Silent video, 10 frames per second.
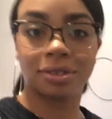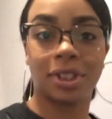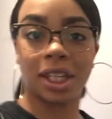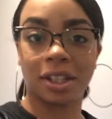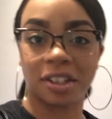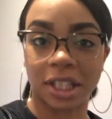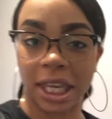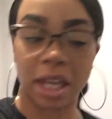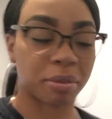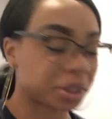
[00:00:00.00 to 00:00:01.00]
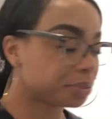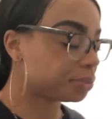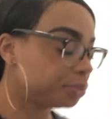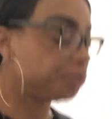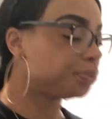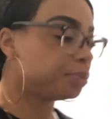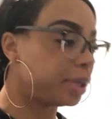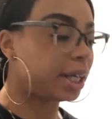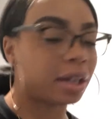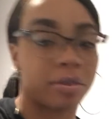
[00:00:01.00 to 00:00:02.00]
Getting on the camera,
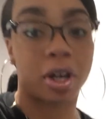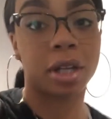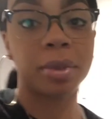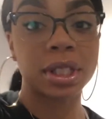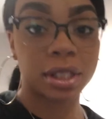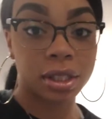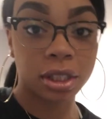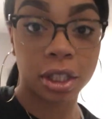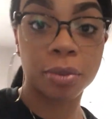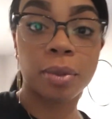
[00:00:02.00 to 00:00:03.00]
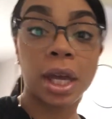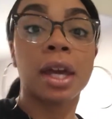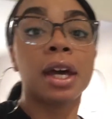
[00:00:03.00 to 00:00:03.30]
but I've already been to the gym.